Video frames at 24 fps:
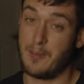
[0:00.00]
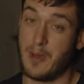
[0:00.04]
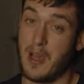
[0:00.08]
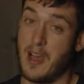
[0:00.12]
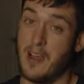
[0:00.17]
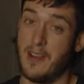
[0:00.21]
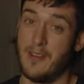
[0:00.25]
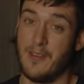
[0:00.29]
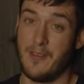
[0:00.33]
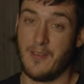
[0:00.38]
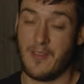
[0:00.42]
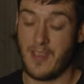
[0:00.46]

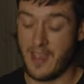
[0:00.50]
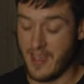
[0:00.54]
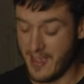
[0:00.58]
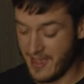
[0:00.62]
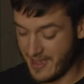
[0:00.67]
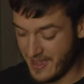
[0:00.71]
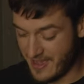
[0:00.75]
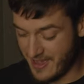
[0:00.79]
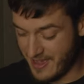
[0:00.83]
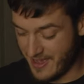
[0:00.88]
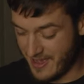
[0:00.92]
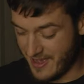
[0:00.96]
bad.
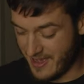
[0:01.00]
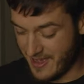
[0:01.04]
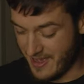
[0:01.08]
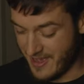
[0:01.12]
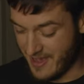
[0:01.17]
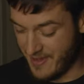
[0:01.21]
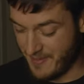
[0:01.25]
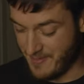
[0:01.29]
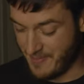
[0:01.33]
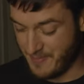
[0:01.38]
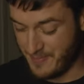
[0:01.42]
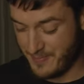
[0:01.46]

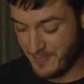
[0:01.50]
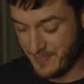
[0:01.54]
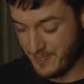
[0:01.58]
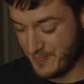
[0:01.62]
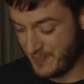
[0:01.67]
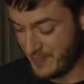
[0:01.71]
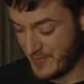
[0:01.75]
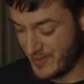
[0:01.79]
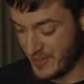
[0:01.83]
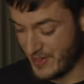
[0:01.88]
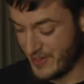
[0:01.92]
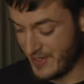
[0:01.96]
Um,
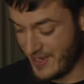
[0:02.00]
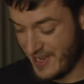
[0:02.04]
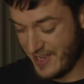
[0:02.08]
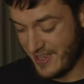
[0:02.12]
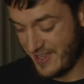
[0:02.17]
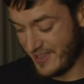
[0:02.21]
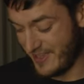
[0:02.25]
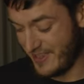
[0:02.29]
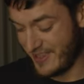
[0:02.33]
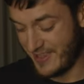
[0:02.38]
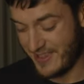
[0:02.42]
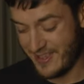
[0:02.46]
so yeah,
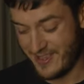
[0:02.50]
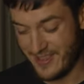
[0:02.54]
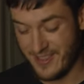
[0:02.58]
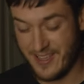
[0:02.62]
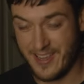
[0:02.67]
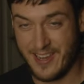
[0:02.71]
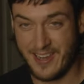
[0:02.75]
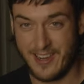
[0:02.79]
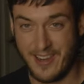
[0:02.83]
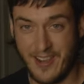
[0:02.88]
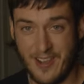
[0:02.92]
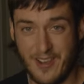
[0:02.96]

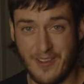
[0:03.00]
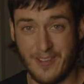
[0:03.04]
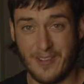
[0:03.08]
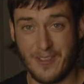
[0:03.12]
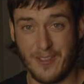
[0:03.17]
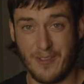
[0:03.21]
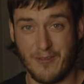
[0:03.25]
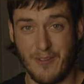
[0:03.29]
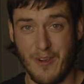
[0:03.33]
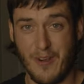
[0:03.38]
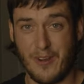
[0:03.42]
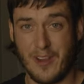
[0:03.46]
there you go.
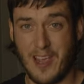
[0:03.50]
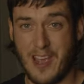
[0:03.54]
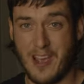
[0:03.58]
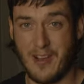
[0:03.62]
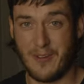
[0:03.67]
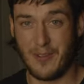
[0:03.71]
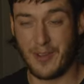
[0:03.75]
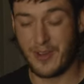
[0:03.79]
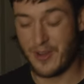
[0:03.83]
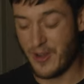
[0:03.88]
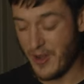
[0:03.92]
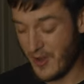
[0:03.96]
The rock
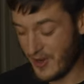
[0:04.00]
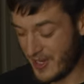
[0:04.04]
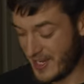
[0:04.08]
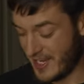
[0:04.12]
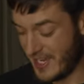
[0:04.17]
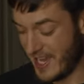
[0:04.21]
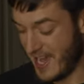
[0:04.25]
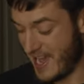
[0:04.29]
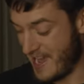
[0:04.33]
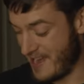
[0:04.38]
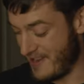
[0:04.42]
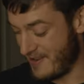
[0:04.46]
cale, the Cockie
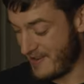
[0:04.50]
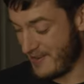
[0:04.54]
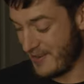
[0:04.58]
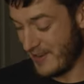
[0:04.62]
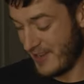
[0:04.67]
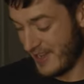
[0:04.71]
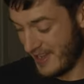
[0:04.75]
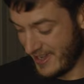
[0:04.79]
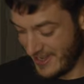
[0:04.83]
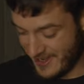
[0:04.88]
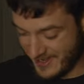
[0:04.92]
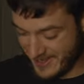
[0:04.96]
cale,
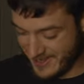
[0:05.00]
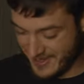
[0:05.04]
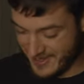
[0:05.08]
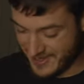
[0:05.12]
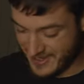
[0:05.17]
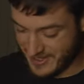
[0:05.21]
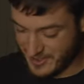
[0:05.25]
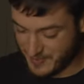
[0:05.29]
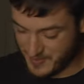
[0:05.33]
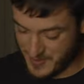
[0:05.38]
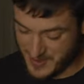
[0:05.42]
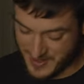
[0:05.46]

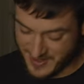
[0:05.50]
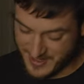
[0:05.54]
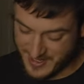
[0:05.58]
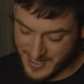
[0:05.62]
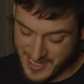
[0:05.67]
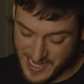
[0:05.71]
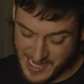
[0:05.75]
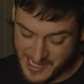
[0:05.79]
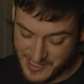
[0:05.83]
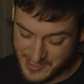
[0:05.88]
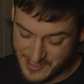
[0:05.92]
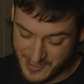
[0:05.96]
has been
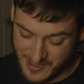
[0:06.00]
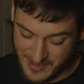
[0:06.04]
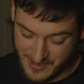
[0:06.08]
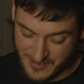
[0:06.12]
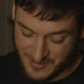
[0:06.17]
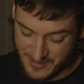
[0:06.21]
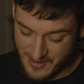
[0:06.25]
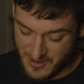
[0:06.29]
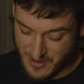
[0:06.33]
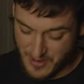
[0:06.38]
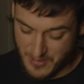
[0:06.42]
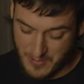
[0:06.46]

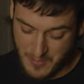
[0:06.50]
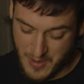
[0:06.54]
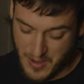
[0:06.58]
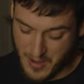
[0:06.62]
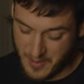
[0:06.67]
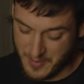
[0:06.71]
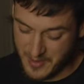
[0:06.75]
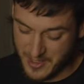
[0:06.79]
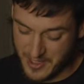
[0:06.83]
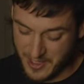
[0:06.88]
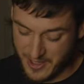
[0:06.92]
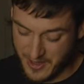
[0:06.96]
eaten on
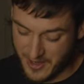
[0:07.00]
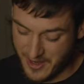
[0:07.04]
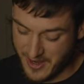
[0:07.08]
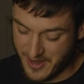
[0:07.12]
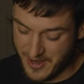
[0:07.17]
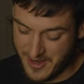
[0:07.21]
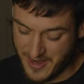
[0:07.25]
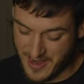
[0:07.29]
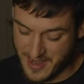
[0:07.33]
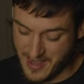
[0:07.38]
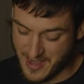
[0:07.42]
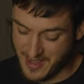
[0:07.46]

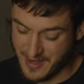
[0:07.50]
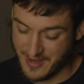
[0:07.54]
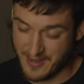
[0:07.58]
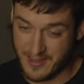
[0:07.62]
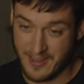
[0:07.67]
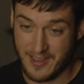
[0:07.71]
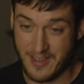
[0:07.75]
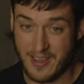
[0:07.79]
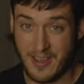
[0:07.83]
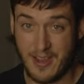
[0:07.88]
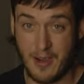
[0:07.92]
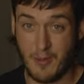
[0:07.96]
barbecue, and
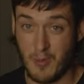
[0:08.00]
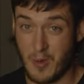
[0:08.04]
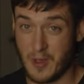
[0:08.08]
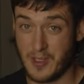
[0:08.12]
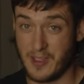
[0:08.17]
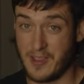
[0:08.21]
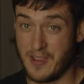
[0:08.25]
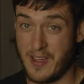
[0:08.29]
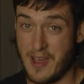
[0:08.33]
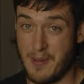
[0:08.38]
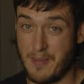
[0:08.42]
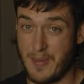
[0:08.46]
it
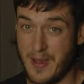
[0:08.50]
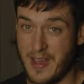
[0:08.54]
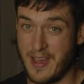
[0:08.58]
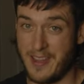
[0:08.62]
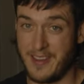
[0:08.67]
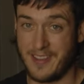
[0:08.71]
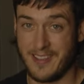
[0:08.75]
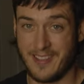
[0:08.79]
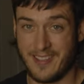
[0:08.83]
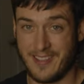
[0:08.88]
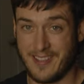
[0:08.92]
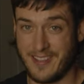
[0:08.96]
wasn't that
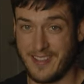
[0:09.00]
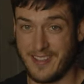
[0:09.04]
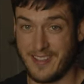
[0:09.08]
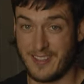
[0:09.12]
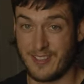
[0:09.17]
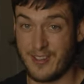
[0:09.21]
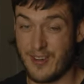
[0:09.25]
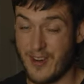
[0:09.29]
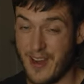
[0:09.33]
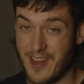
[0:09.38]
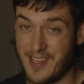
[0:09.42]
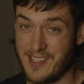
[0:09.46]
bad.
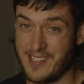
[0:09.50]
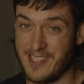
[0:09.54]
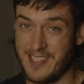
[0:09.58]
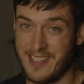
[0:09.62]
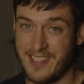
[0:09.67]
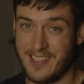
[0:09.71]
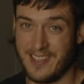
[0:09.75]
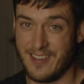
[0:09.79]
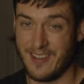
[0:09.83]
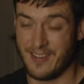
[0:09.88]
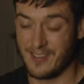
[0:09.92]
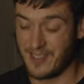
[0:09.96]
That's crazy.
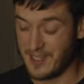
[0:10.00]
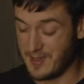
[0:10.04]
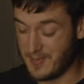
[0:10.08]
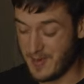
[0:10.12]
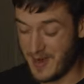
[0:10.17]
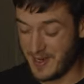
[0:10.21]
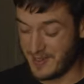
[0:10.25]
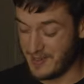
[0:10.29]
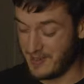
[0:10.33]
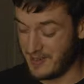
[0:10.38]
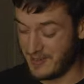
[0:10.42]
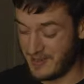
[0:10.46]
I was
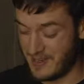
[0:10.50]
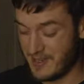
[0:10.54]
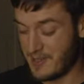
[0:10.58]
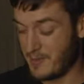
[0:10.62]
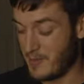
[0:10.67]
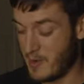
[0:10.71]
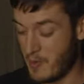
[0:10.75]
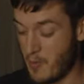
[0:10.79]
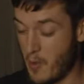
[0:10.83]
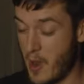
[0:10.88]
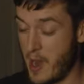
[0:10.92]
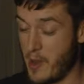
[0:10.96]
expecting it
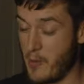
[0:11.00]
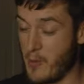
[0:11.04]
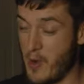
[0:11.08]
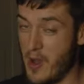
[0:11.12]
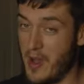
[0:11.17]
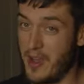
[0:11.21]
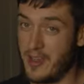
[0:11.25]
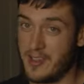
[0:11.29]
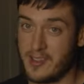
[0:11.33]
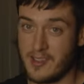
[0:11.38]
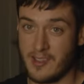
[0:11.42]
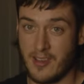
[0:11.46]
to be way
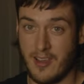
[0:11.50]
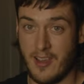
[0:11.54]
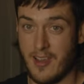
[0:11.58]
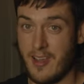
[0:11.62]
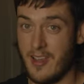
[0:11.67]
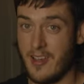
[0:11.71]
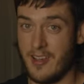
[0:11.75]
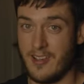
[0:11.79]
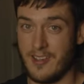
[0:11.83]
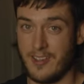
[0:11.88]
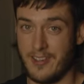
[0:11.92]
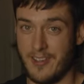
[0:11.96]
worse.
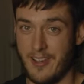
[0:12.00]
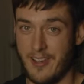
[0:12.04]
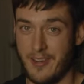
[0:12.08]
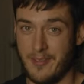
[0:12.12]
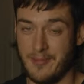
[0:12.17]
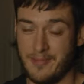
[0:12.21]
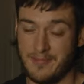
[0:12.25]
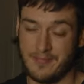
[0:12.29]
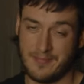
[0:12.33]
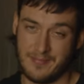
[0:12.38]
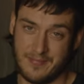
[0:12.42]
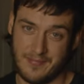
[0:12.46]
So
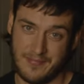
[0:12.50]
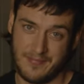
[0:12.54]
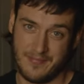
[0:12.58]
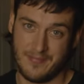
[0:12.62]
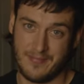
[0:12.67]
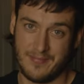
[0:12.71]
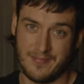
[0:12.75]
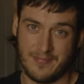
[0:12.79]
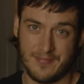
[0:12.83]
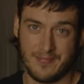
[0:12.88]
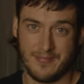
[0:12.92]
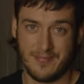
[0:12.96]

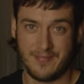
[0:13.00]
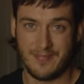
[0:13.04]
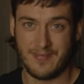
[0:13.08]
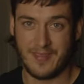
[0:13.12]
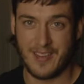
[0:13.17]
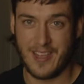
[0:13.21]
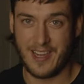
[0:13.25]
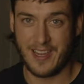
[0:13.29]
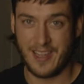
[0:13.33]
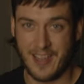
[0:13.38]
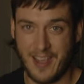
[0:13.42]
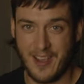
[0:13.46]

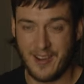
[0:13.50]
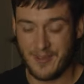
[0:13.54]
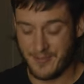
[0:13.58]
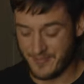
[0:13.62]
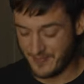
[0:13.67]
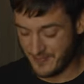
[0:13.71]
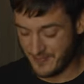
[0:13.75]
there you go.